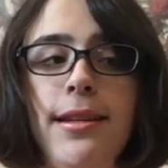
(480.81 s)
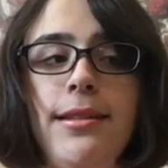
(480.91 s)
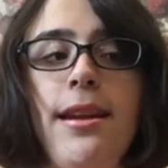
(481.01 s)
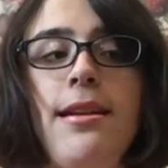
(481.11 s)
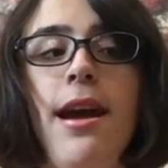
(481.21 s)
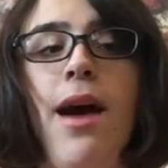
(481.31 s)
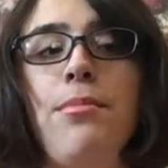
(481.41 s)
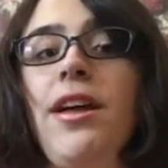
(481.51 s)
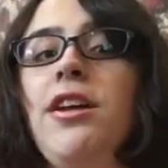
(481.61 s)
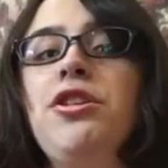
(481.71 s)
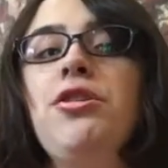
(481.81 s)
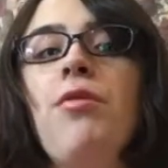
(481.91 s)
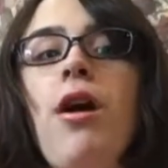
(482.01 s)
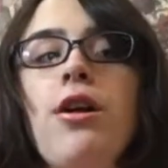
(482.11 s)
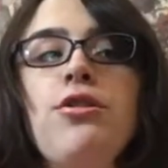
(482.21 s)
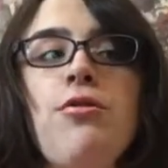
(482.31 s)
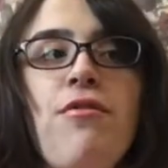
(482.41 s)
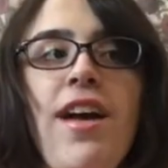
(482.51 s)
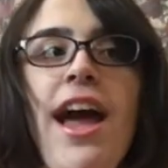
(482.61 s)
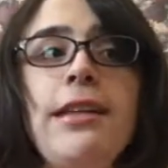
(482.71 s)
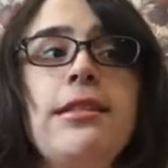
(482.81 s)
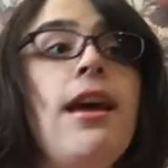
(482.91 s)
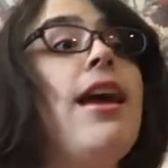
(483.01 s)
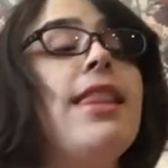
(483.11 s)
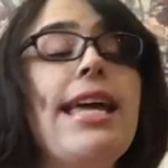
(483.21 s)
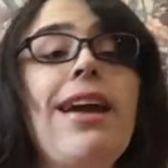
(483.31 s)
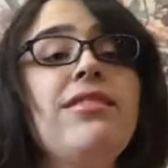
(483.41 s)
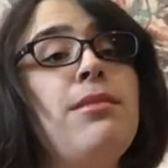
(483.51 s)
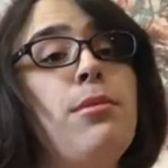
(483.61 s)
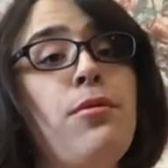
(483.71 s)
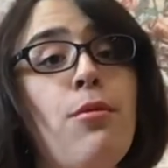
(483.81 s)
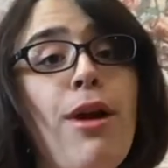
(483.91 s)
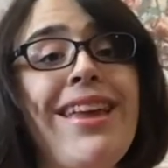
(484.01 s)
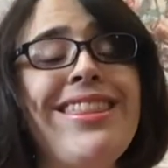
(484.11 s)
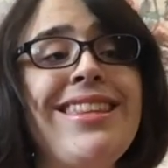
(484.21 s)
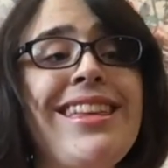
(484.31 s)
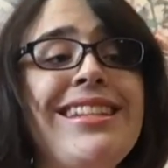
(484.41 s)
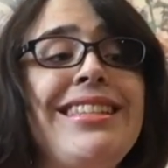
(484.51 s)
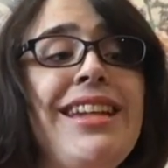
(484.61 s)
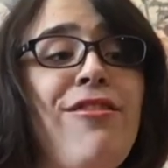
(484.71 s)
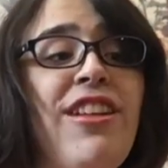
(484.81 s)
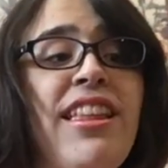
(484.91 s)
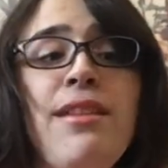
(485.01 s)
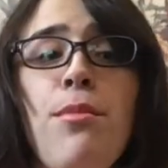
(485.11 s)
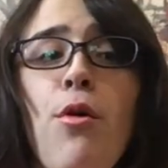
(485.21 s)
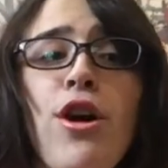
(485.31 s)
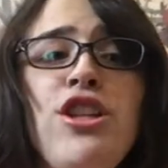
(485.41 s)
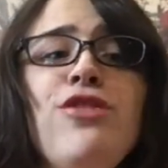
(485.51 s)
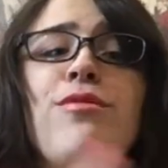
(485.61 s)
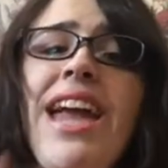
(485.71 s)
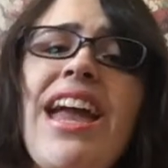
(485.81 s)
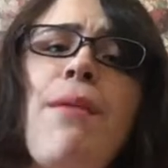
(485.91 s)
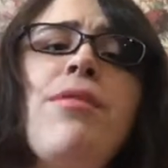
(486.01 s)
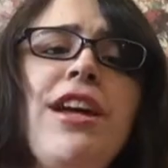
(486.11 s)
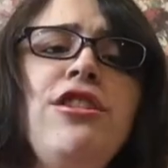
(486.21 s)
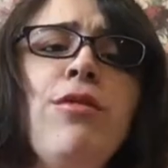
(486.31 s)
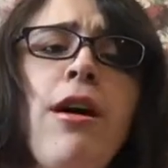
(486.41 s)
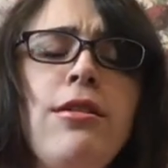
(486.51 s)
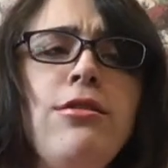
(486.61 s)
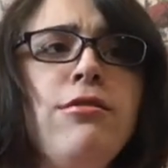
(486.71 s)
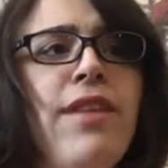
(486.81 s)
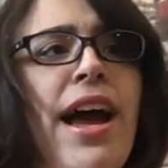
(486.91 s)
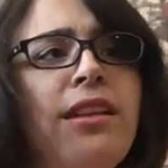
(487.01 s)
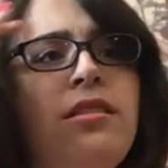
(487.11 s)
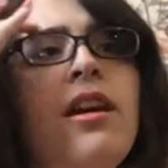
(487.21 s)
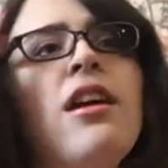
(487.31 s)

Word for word: season and not play too hard too fast. Like I said before, I think that is definitely important. You can't play too hard too fast.